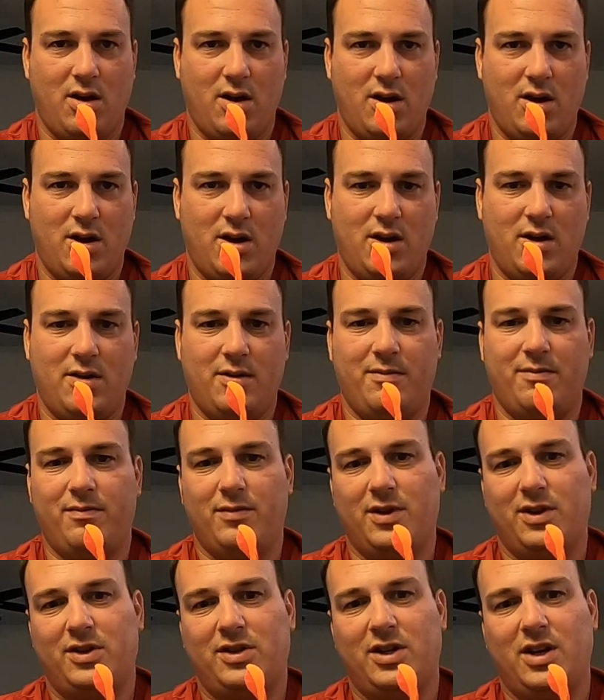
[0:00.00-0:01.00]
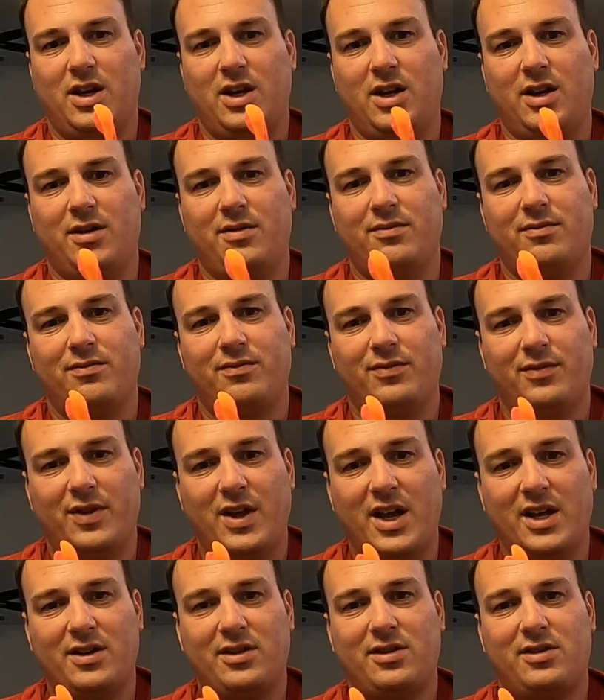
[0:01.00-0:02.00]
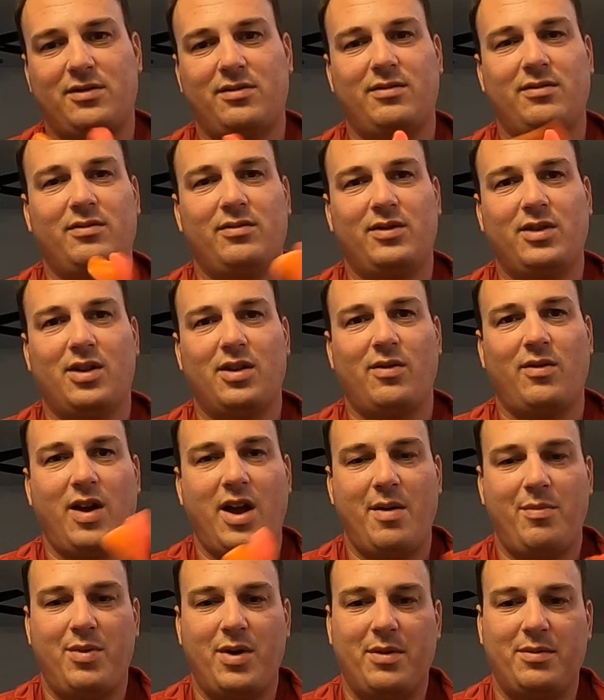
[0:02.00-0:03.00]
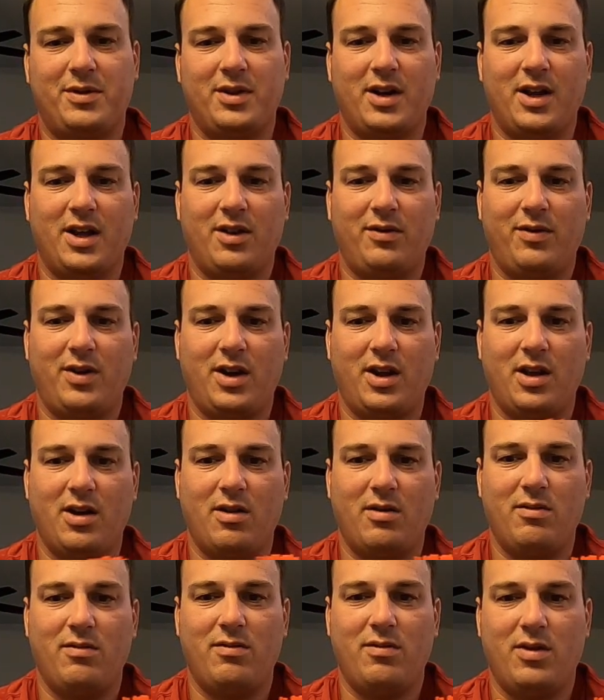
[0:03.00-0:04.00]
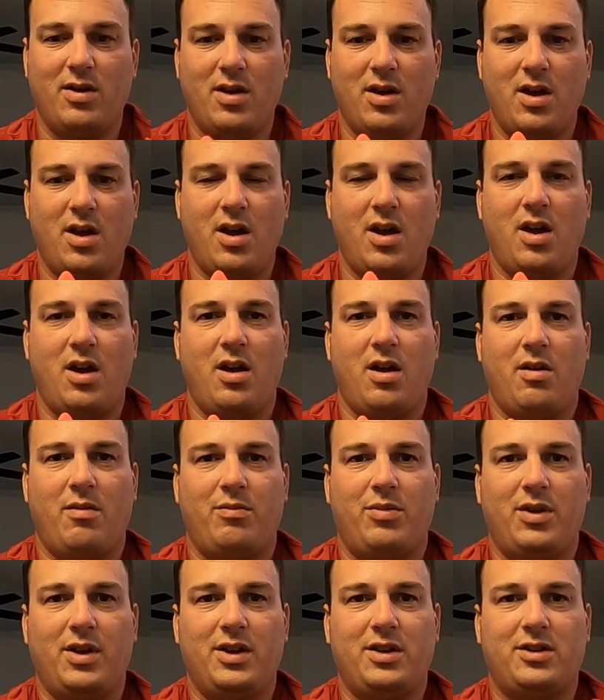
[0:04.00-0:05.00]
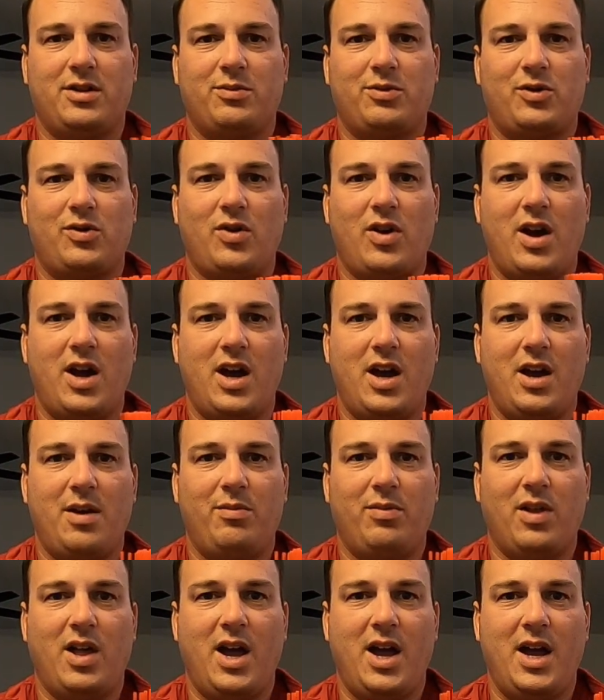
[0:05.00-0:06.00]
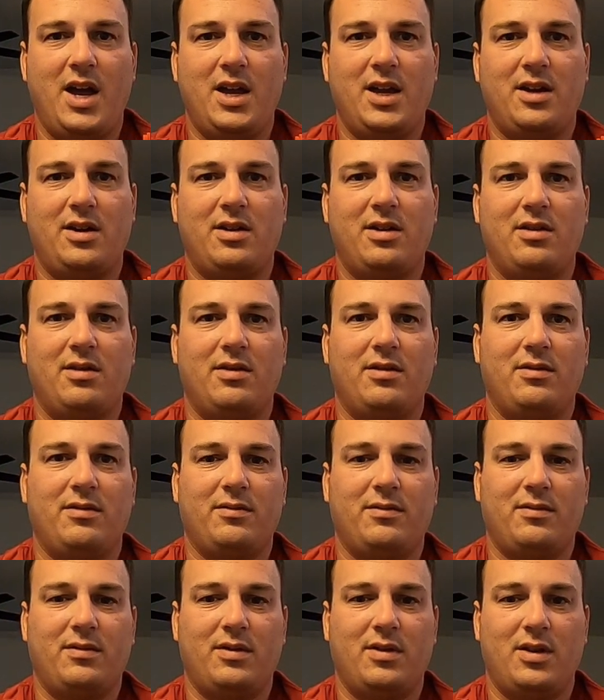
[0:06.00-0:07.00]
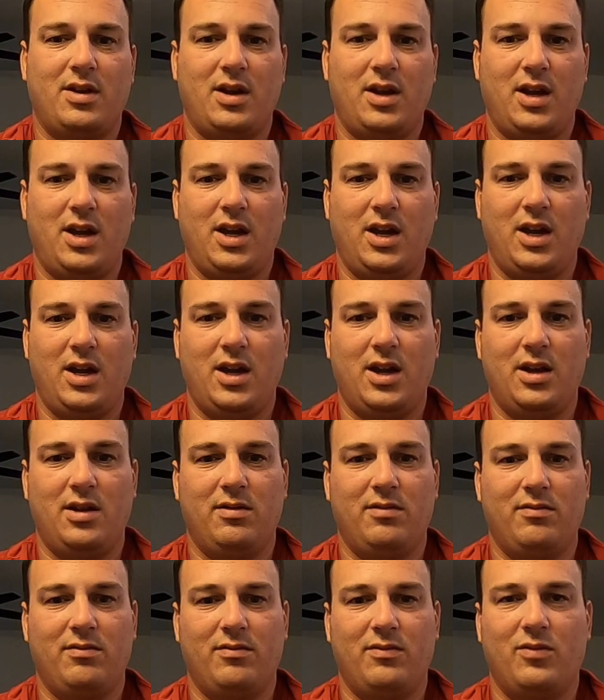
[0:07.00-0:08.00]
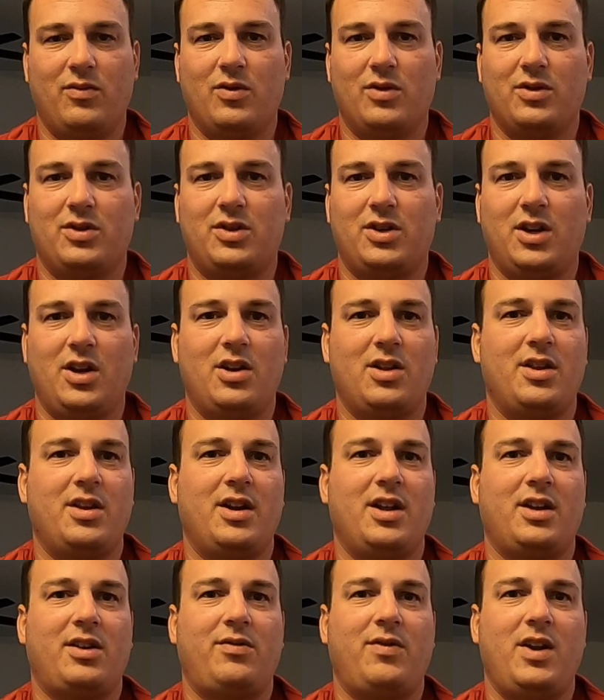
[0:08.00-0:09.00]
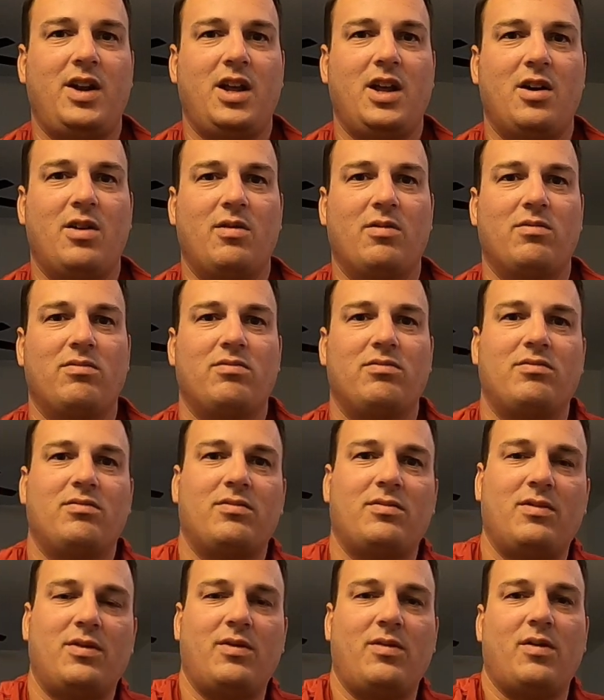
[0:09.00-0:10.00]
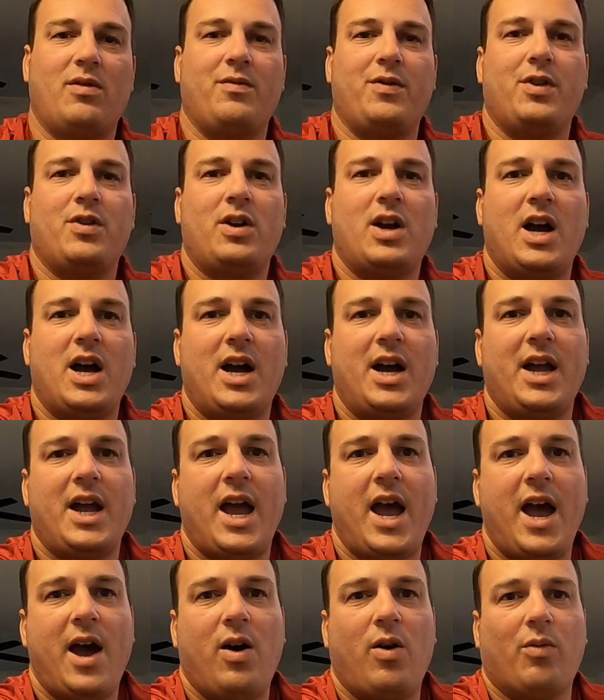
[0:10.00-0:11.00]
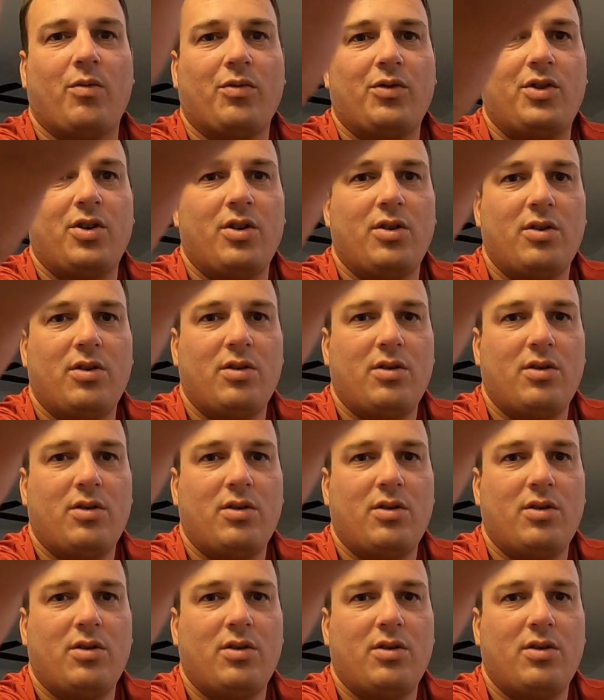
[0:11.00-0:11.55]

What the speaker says: Let's see, that's gonna wrap up today's video. Please subscribe, like, and we'll see you on the next video. Review Guy out.